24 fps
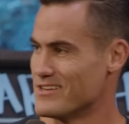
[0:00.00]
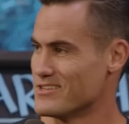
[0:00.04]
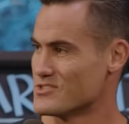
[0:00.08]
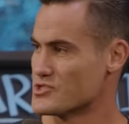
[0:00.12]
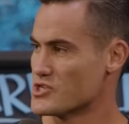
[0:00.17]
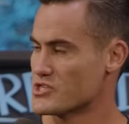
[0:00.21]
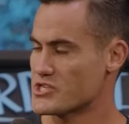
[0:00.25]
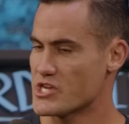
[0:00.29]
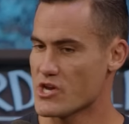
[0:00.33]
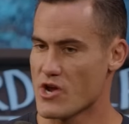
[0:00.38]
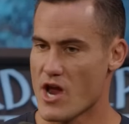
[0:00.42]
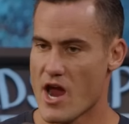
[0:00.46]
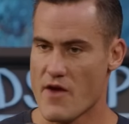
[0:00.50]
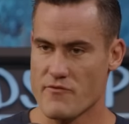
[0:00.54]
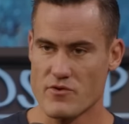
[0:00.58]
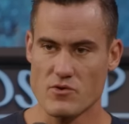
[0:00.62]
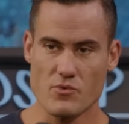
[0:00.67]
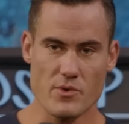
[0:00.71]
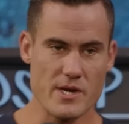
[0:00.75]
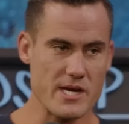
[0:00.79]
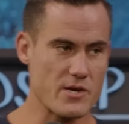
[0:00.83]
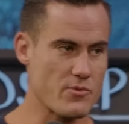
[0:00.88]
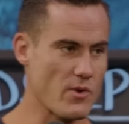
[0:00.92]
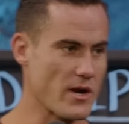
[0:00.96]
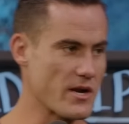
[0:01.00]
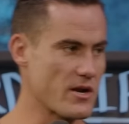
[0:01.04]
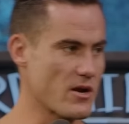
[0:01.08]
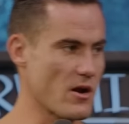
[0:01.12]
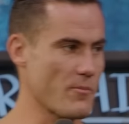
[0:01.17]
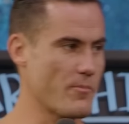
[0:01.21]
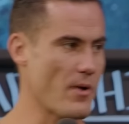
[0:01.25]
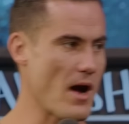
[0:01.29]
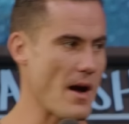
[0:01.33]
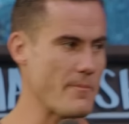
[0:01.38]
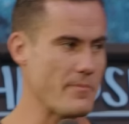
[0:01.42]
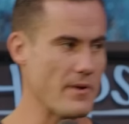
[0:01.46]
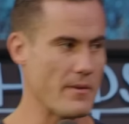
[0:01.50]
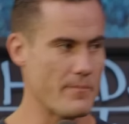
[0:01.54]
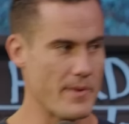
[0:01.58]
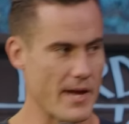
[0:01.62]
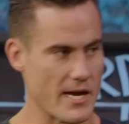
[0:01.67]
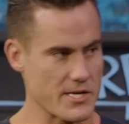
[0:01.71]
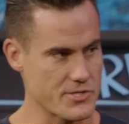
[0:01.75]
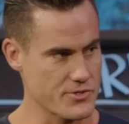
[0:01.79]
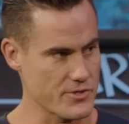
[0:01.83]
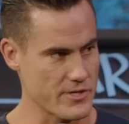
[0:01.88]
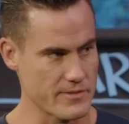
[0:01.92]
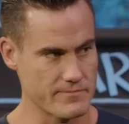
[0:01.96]
She's here every week running our pop-up
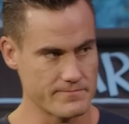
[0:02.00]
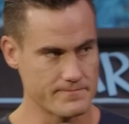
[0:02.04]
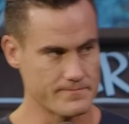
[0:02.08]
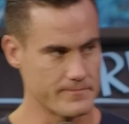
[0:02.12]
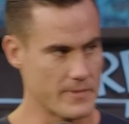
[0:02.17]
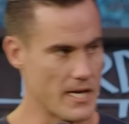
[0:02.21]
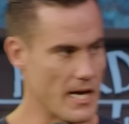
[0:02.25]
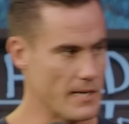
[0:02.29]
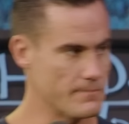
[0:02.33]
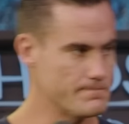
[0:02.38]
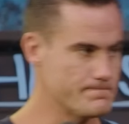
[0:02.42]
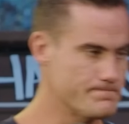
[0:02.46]
pantry, man.